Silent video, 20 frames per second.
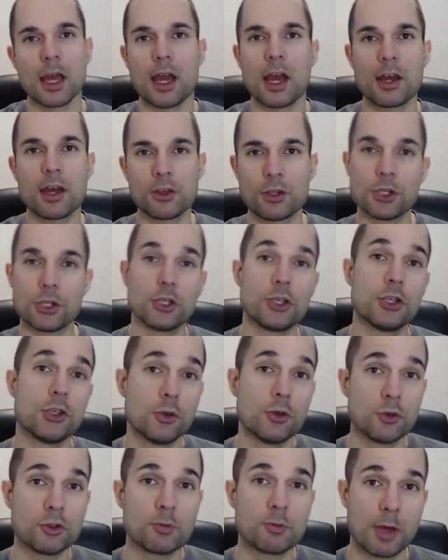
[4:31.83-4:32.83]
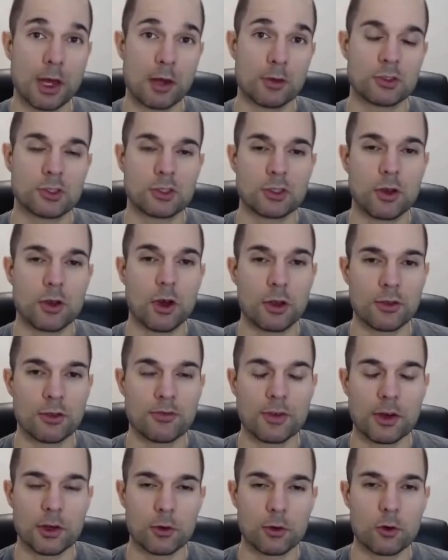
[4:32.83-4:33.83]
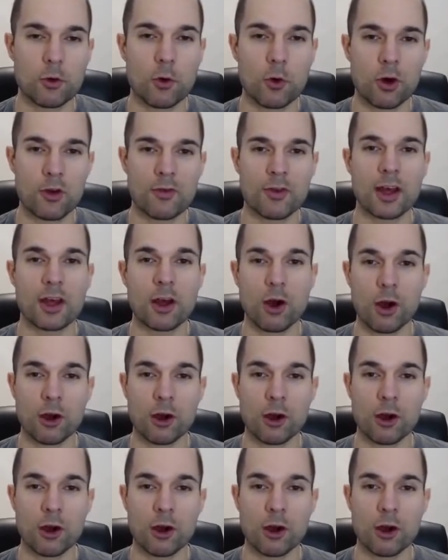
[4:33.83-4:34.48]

and the huge mounts on the Federal Corvette